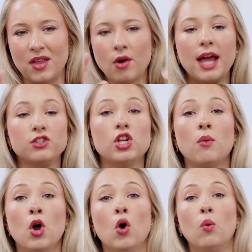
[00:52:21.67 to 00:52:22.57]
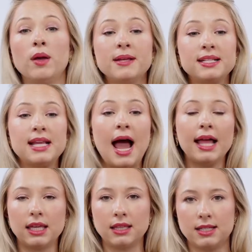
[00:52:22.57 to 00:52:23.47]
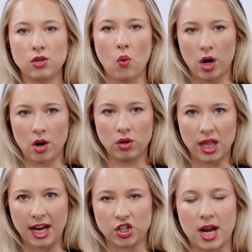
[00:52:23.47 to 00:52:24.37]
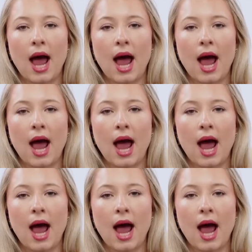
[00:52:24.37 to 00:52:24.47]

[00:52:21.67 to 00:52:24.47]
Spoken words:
Okay, so we've been styling this Oro collection.